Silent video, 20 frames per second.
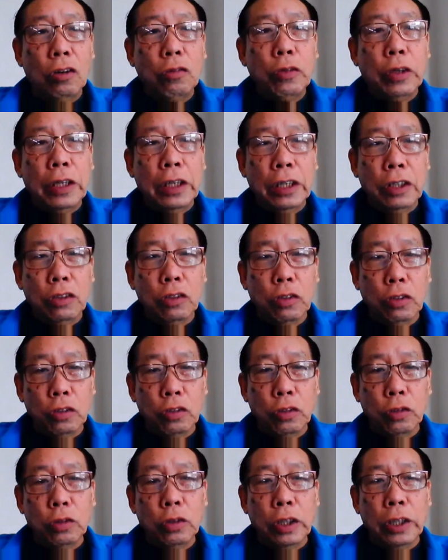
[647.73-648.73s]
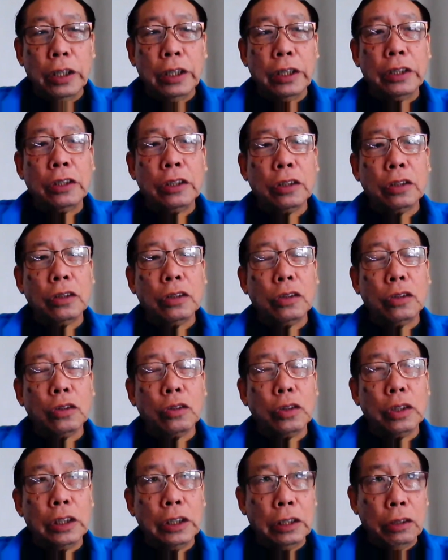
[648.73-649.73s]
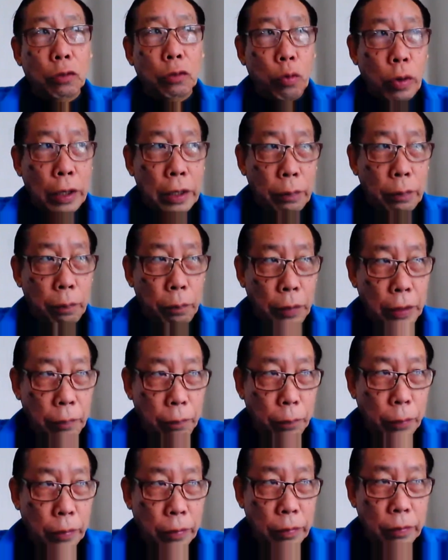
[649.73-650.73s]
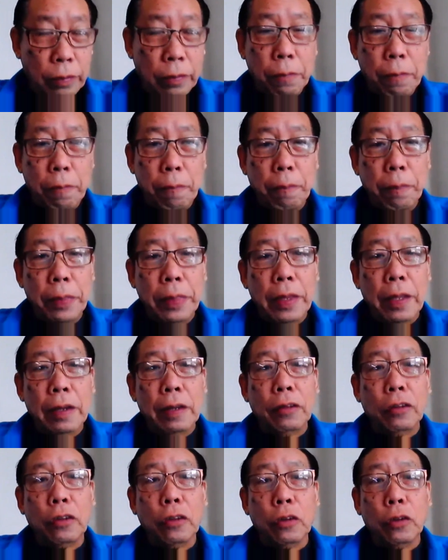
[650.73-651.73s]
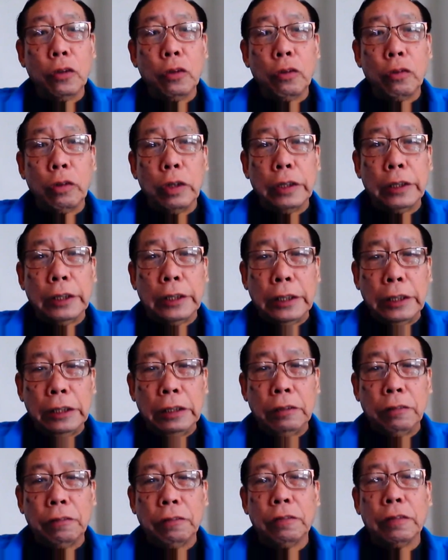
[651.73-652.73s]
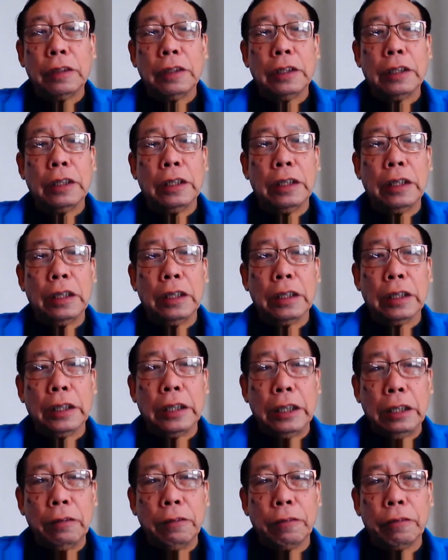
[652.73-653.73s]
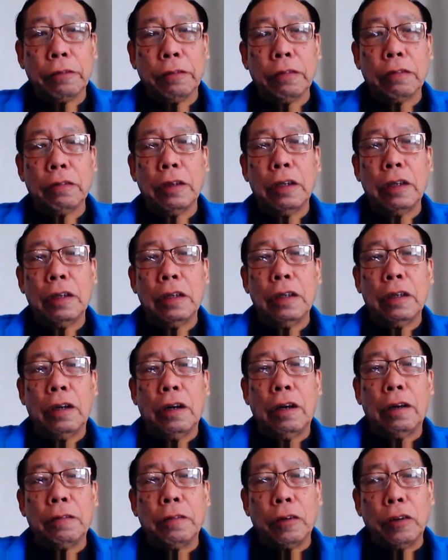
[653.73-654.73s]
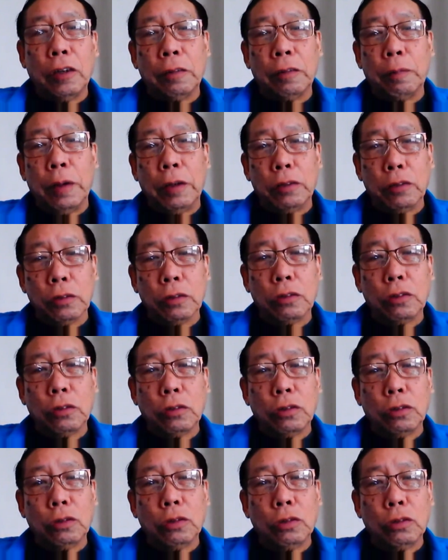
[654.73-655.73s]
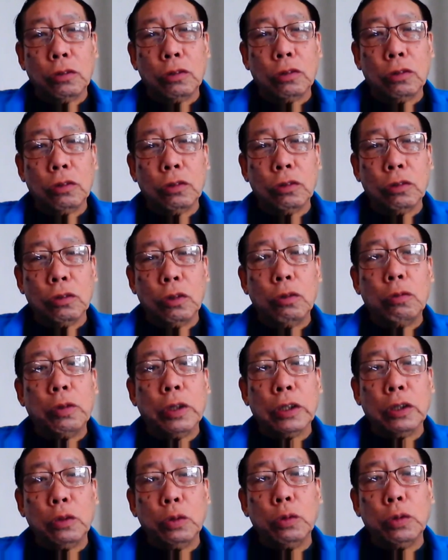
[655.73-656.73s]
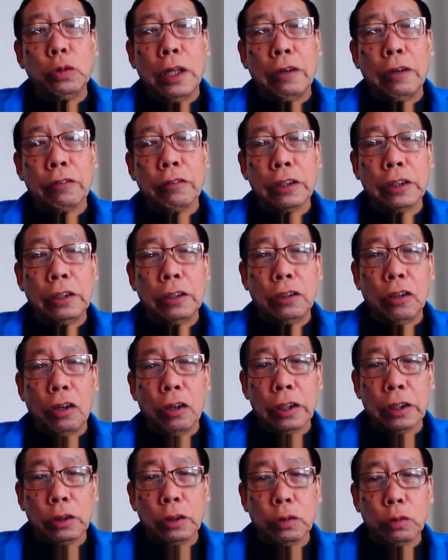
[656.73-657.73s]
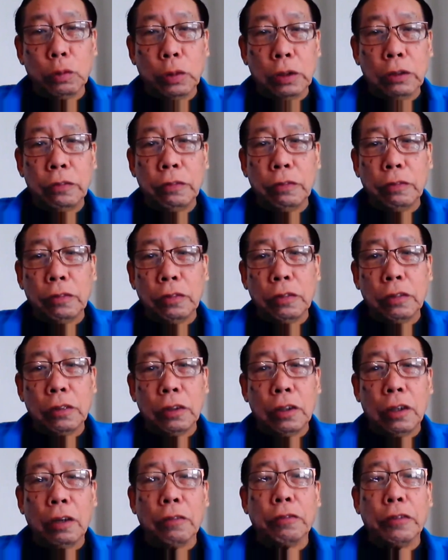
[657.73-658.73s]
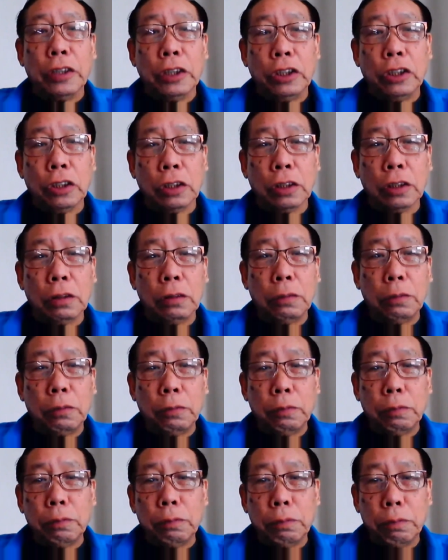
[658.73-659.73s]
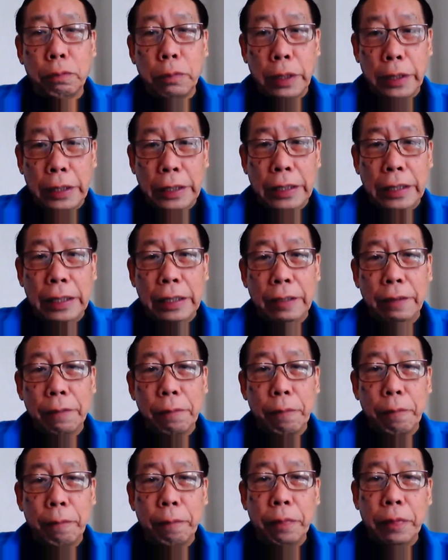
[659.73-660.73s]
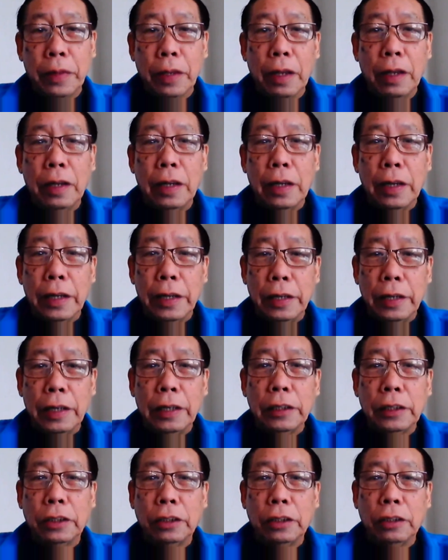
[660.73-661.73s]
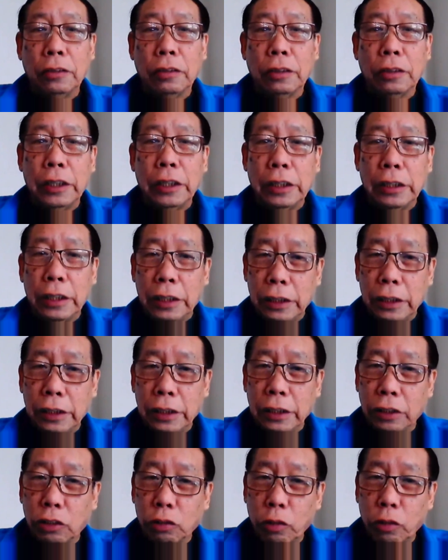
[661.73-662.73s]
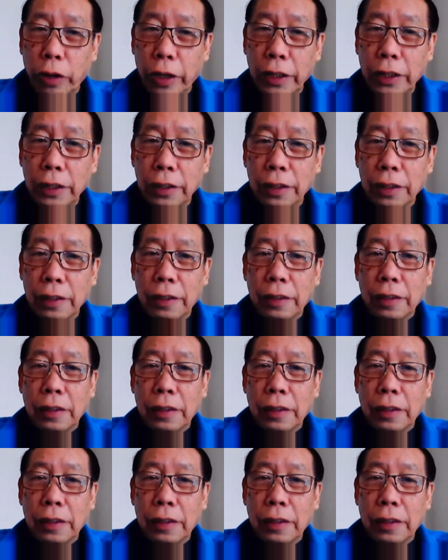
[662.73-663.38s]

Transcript: All we need to do is to invite people to receive a gift of about over $2,000 worth of digital money. Yes, you heard us right.